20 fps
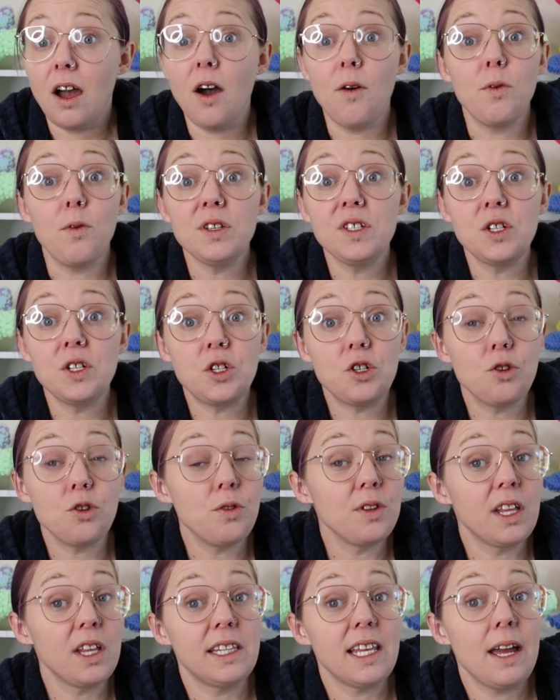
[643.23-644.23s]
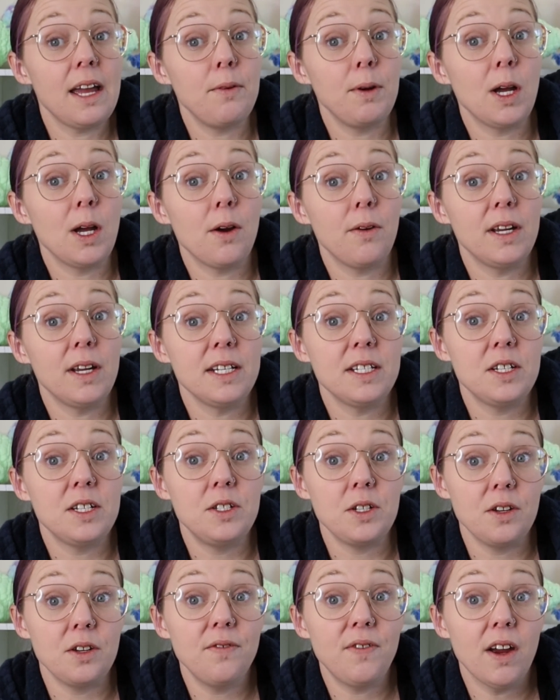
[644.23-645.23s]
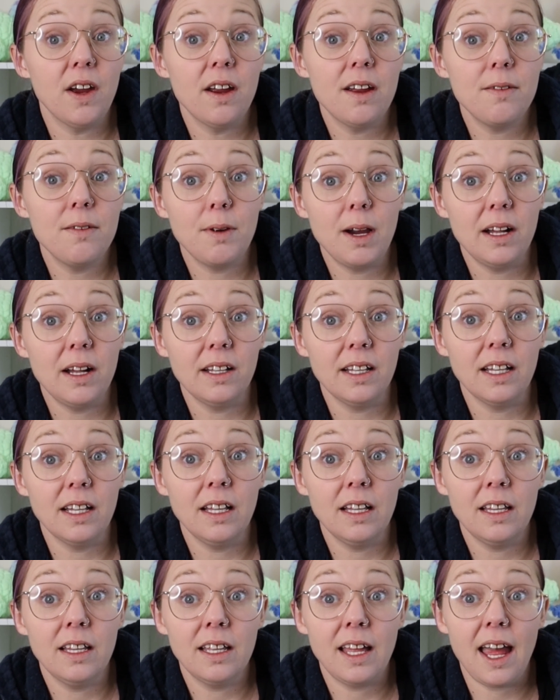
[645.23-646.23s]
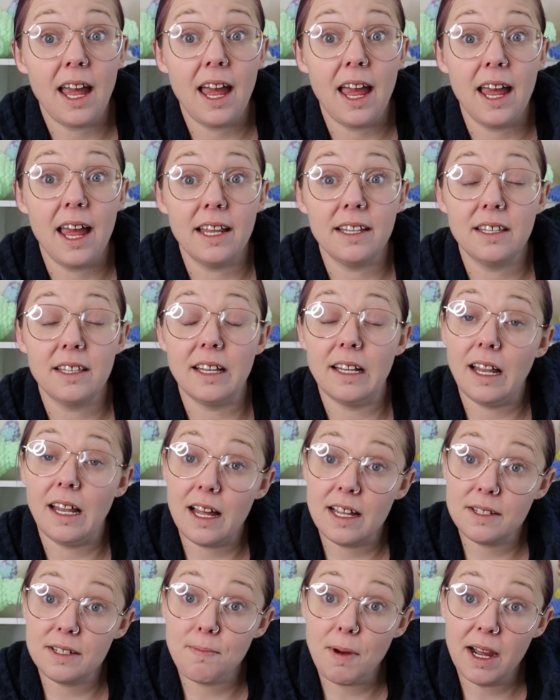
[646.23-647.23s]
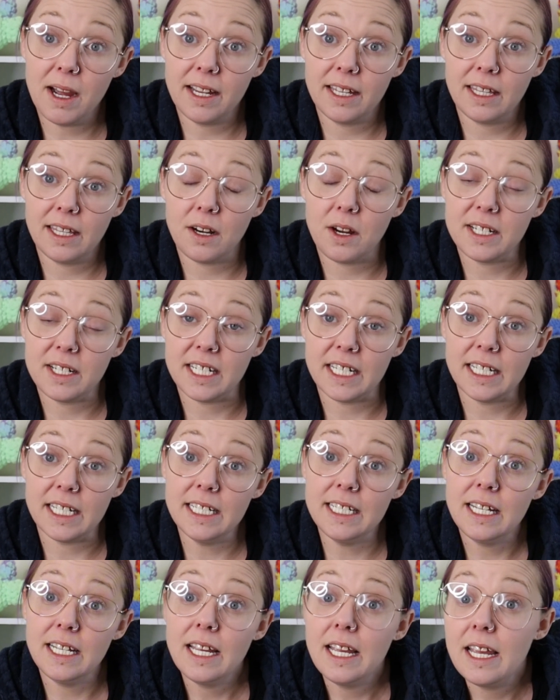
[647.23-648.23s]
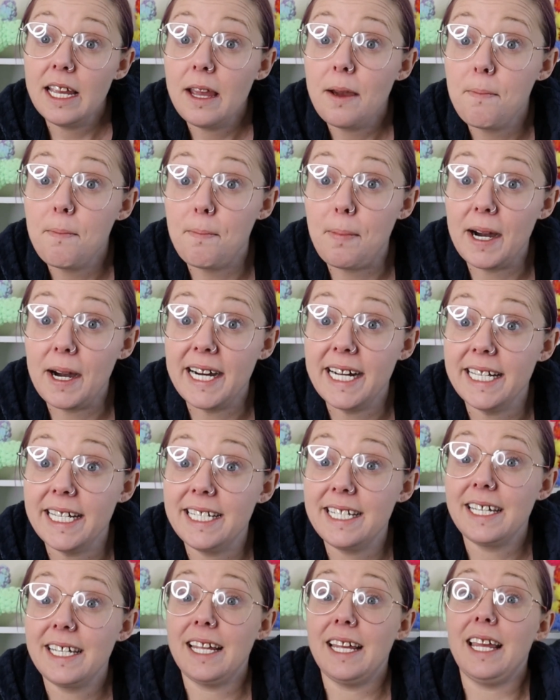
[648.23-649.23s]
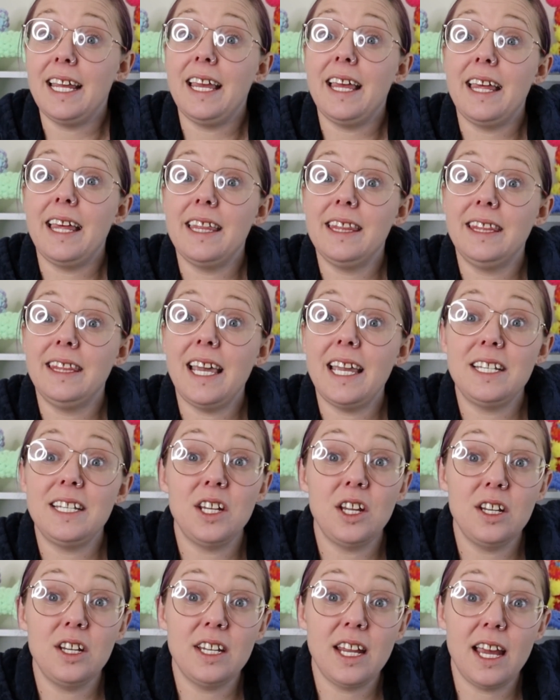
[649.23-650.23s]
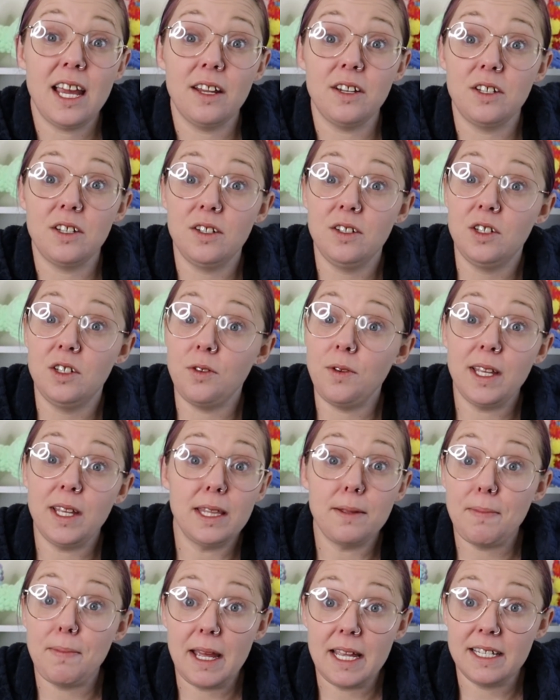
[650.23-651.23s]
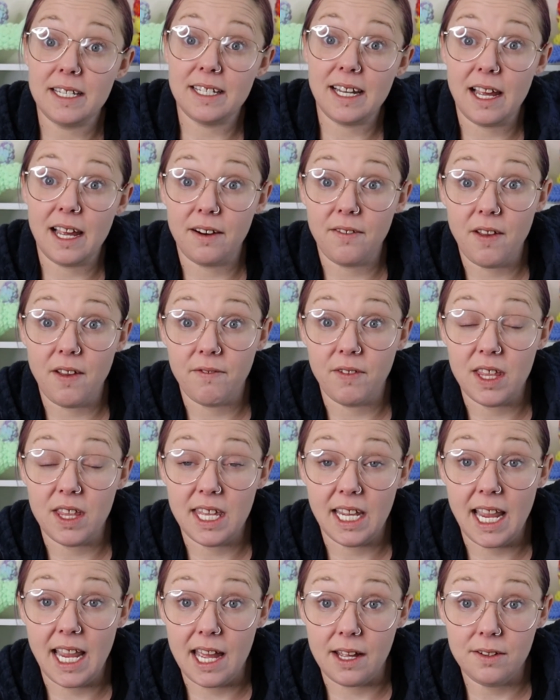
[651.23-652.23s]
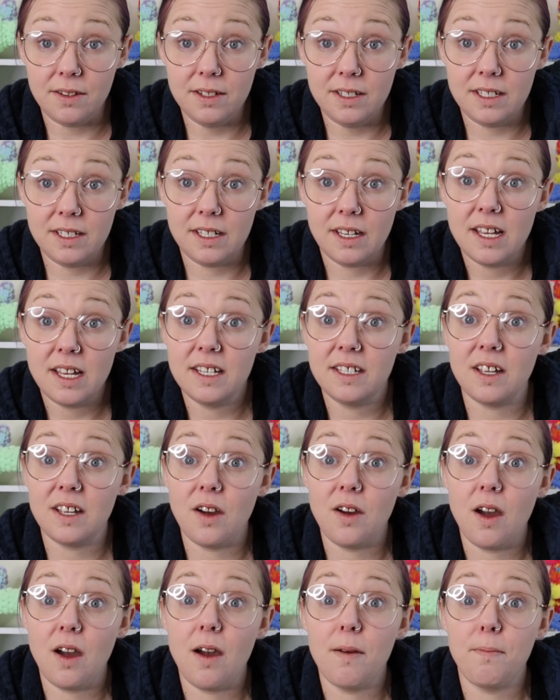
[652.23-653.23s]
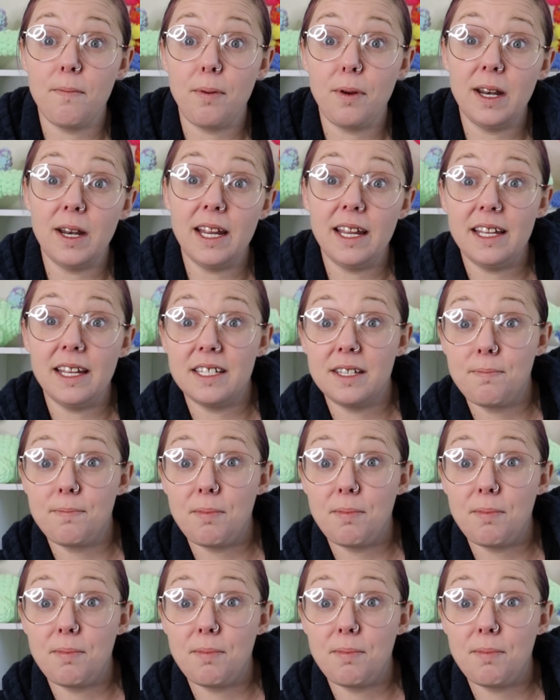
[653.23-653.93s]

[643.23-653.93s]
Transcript: I wasn't sure that they were going to do very well at the last market that I did, but they turned out doing the best out of everything else, so I'm pretty